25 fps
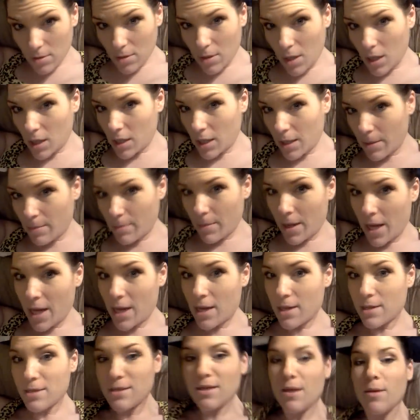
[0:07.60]
knotted up
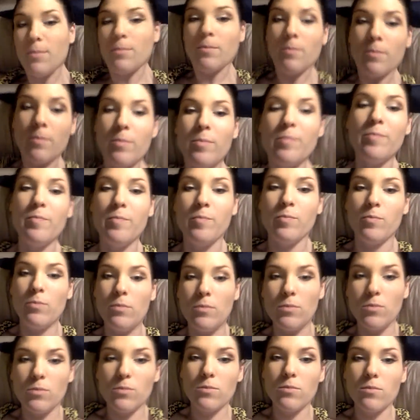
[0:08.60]
mess. I'm
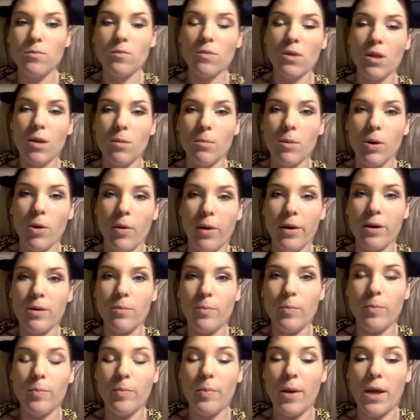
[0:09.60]
gonna be going
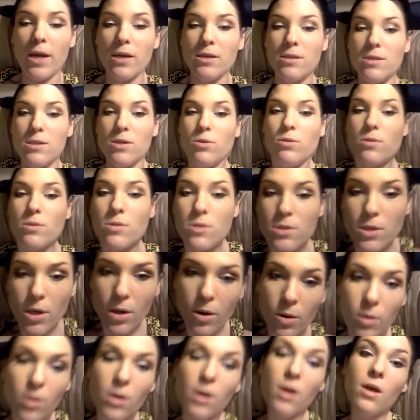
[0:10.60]
to bed soon,
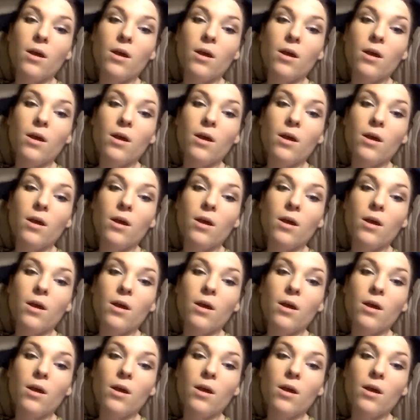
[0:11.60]
so